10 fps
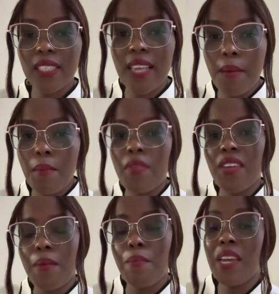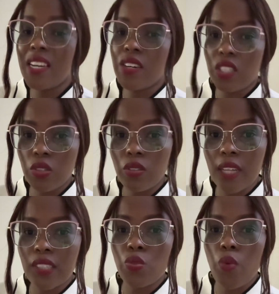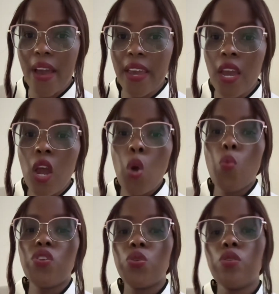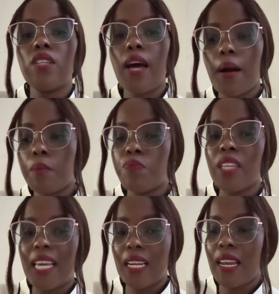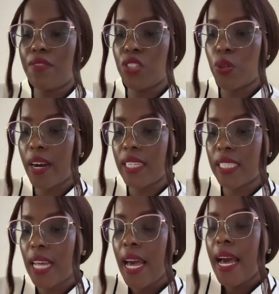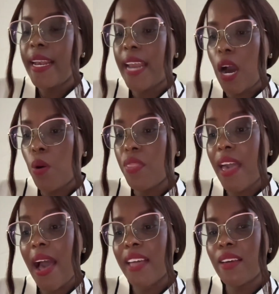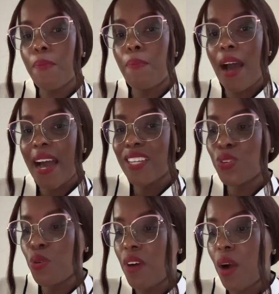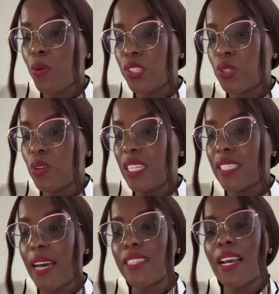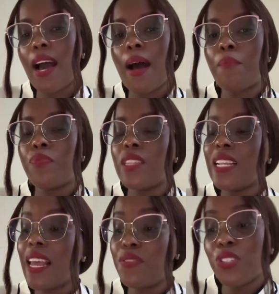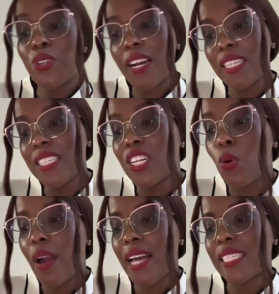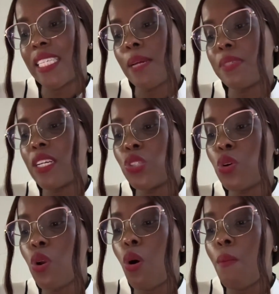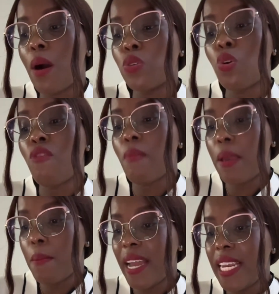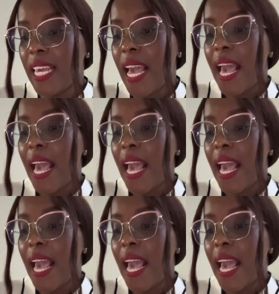there are many reasons as to why we should get life insurance. Now, the other part of her question is that life insurance requires a substantial amount of my money,